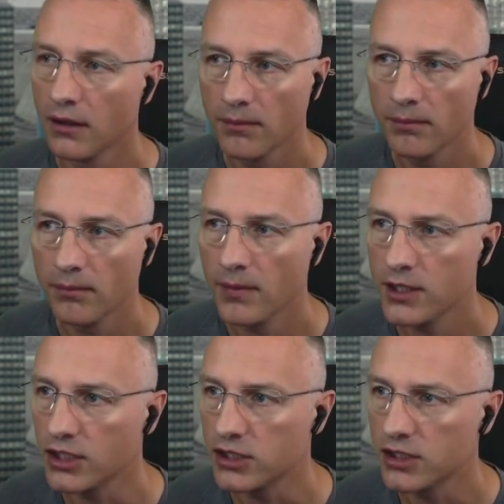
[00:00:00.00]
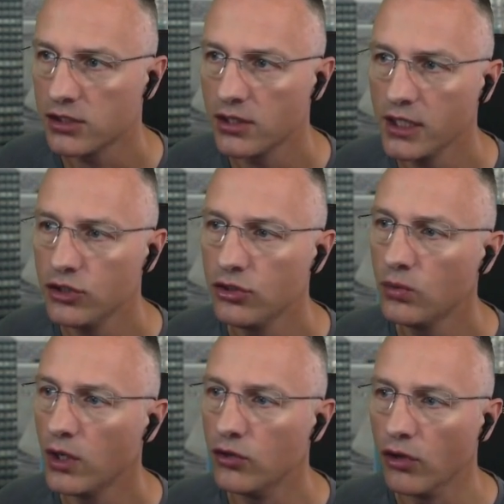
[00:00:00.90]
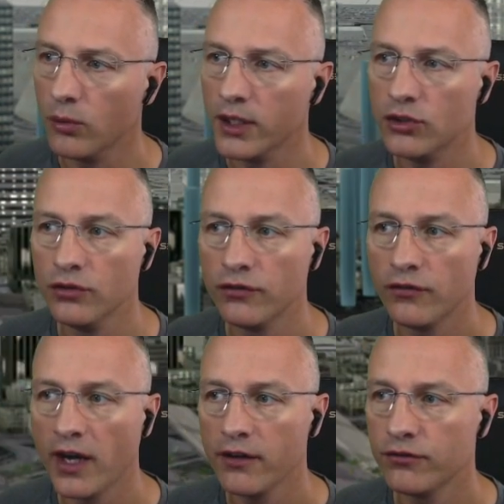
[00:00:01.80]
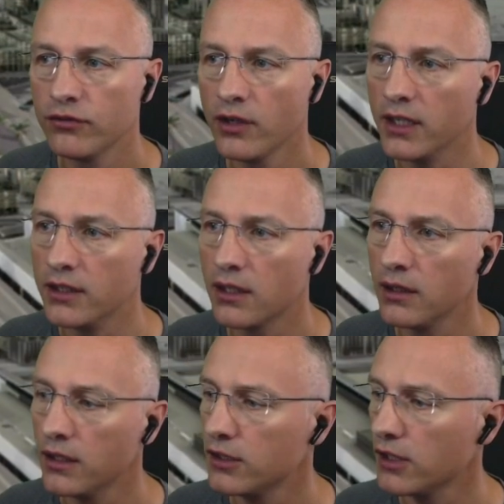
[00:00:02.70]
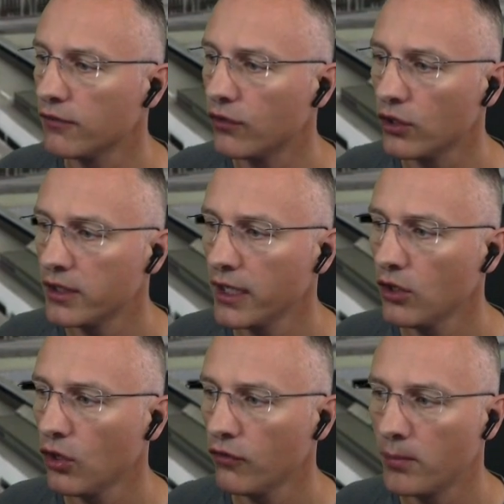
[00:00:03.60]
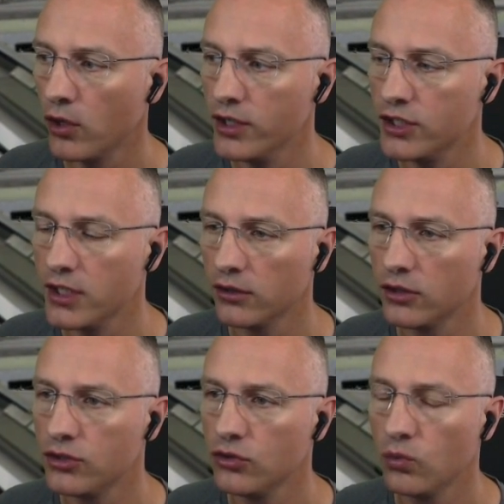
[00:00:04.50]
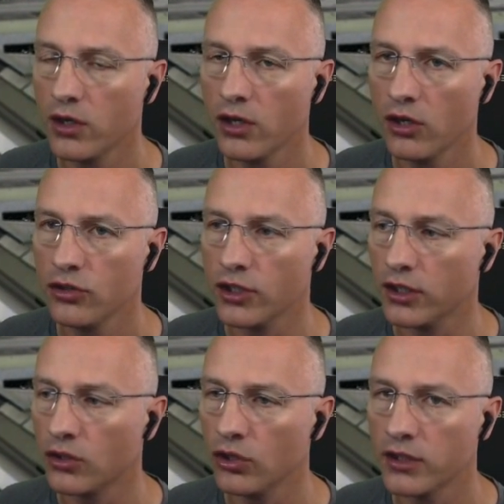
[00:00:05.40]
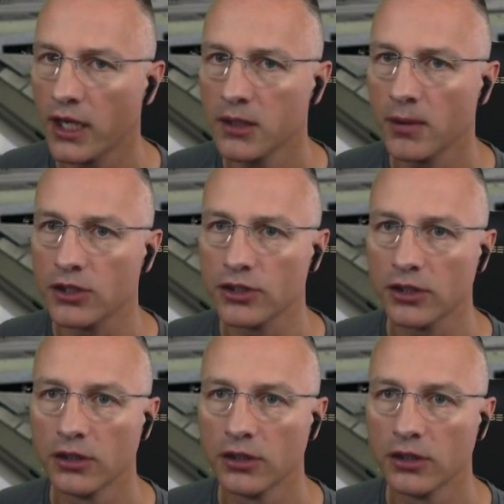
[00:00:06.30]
Magic 6321, runway 25 right, cleared for takeoff upon reaching altitude 100. Contact departure.